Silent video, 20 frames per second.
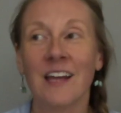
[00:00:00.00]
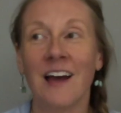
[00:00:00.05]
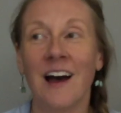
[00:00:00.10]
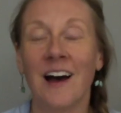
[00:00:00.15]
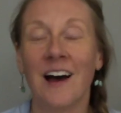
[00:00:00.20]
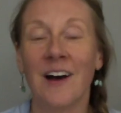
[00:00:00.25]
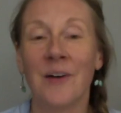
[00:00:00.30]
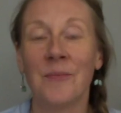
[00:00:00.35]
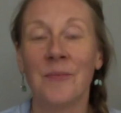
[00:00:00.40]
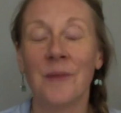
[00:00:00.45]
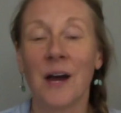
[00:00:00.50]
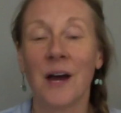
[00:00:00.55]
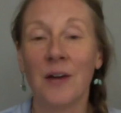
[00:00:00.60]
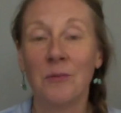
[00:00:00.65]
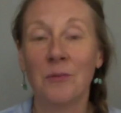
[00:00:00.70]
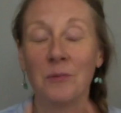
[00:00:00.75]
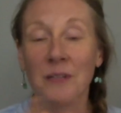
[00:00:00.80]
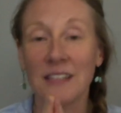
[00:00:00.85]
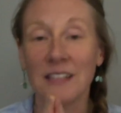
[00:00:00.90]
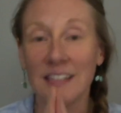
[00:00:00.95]
Um, I
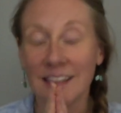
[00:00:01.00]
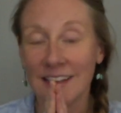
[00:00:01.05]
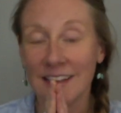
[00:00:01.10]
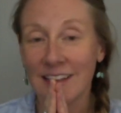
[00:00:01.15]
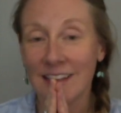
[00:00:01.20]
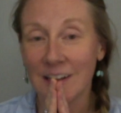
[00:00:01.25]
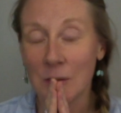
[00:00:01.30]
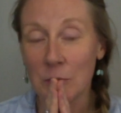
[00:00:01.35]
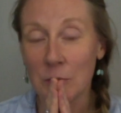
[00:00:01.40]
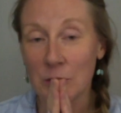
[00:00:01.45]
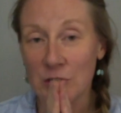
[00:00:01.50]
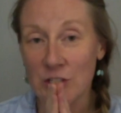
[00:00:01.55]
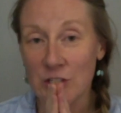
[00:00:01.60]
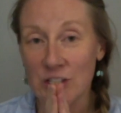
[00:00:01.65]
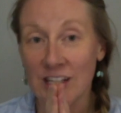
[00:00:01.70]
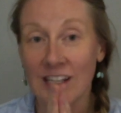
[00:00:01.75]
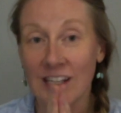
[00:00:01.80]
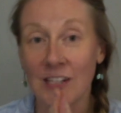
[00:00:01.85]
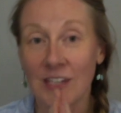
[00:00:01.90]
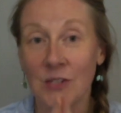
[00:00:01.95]
really
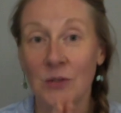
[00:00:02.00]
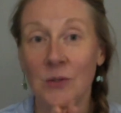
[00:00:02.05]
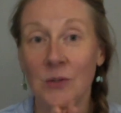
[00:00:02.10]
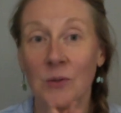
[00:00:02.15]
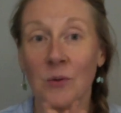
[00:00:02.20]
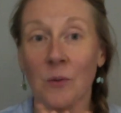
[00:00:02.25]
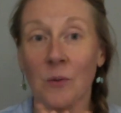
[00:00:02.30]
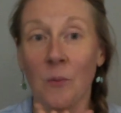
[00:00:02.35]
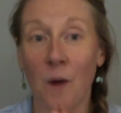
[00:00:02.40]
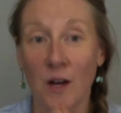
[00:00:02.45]
appreciate you